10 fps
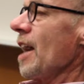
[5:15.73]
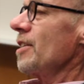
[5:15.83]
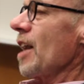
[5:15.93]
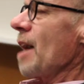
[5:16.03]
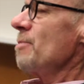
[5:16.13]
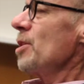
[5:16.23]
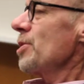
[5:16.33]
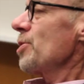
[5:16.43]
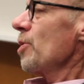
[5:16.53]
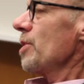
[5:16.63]
I'm
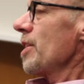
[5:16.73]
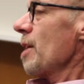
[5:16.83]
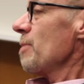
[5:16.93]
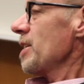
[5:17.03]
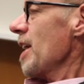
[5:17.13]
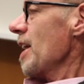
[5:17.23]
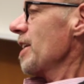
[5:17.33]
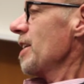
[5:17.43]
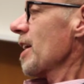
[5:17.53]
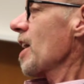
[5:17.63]
used to it, them
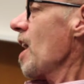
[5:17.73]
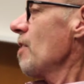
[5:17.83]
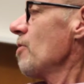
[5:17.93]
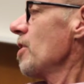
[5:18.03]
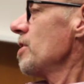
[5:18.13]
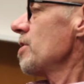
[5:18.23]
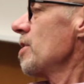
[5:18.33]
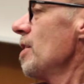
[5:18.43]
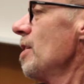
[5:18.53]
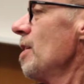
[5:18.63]
attacking the coverage,